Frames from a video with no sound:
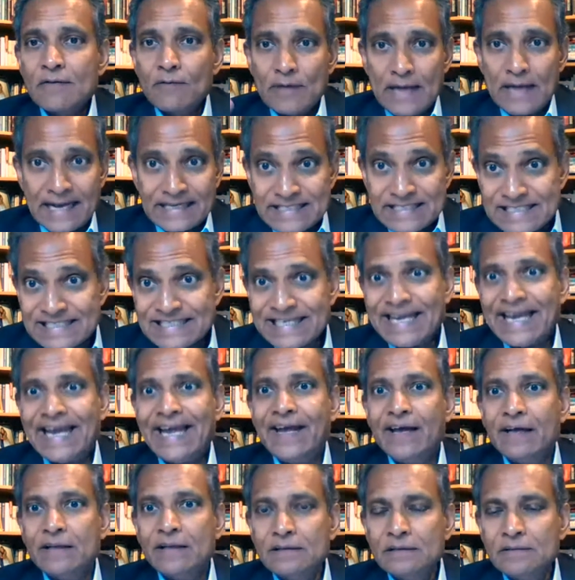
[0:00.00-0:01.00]
at
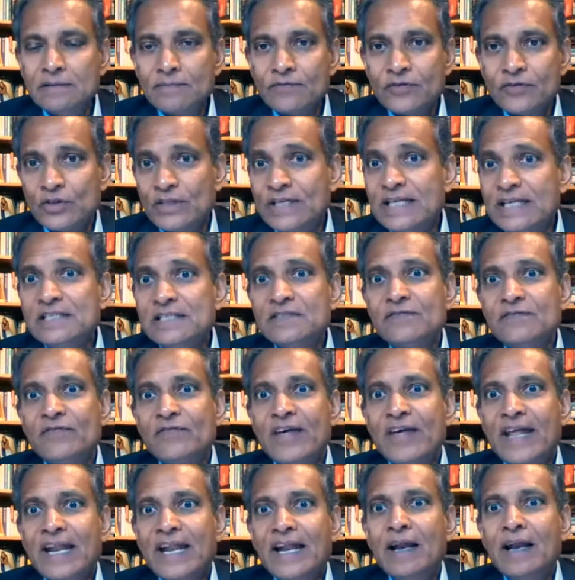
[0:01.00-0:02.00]
scale for these very
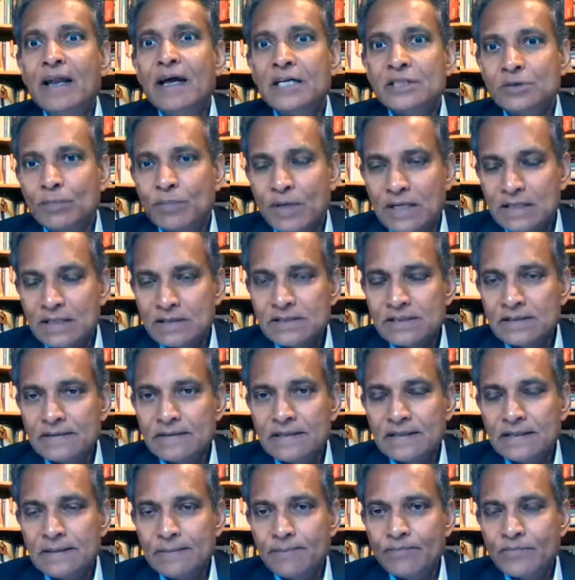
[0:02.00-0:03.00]
large plants,
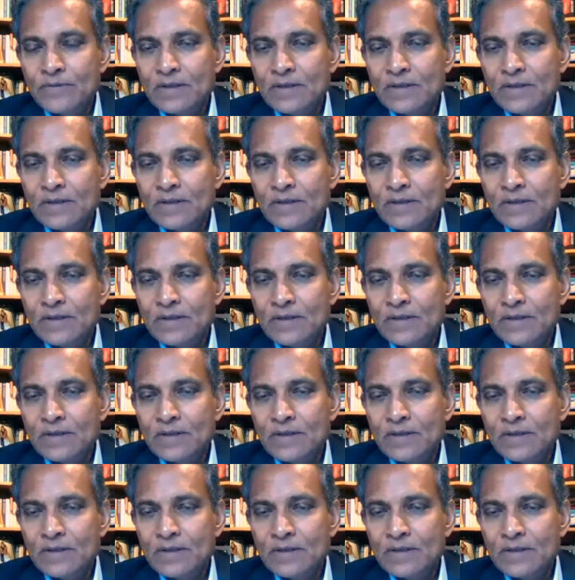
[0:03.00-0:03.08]
and